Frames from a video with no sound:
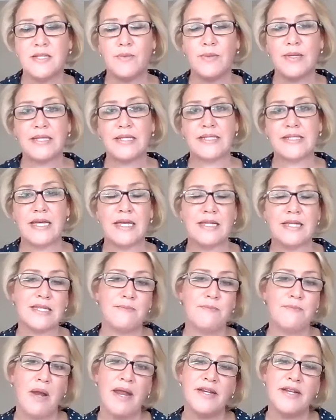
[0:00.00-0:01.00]
So it's, it's a
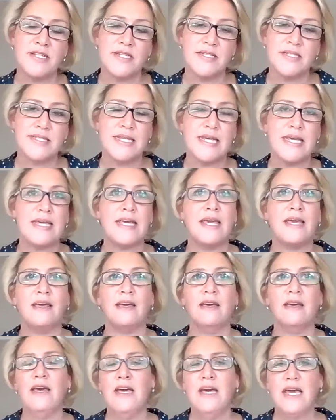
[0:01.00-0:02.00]
pleasure seeking.
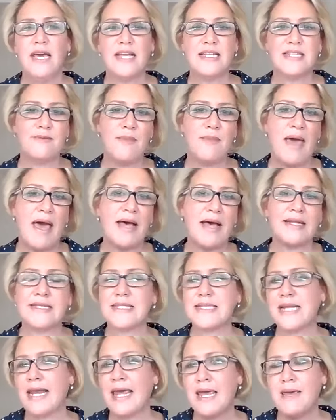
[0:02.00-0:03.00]
It's about
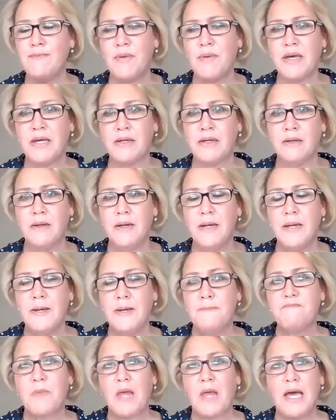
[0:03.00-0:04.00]
sleep and,
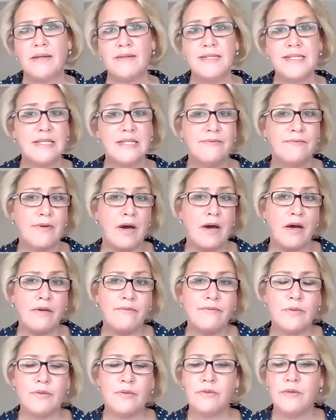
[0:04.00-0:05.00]
and
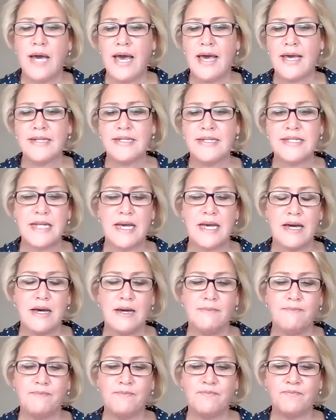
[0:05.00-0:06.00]
survival and
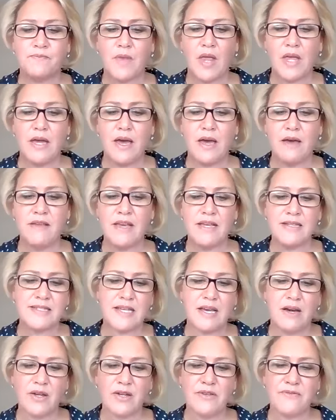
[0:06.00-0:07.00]
um, uh, it's
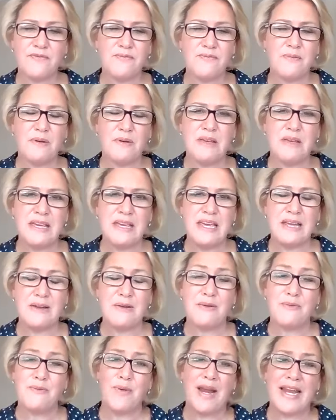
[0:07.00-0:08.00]
kind of,
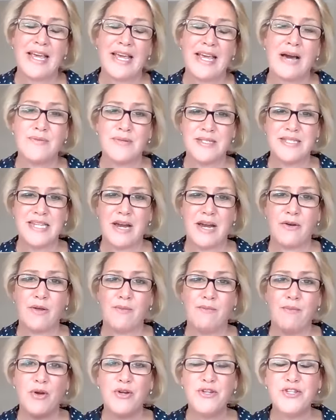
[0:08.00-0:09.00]
it really governs our
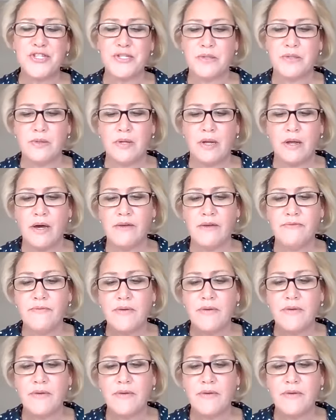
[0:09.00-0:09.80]
emotional life.